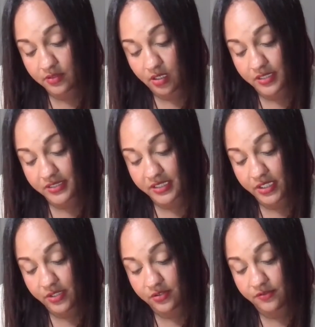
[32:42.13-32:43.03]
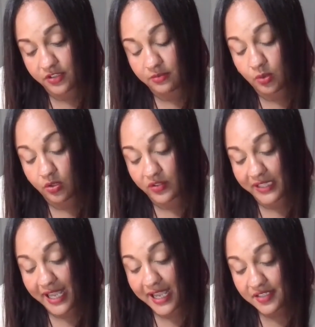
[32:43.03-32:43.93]
causing you to feel more
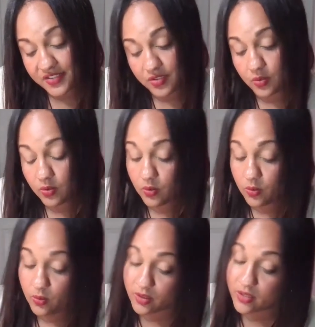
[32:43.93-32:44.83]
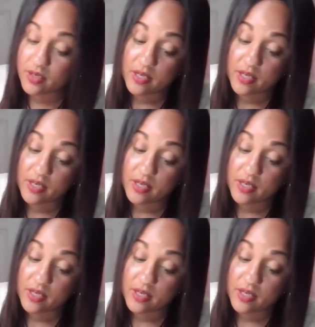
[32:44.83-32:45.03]
relaxed, or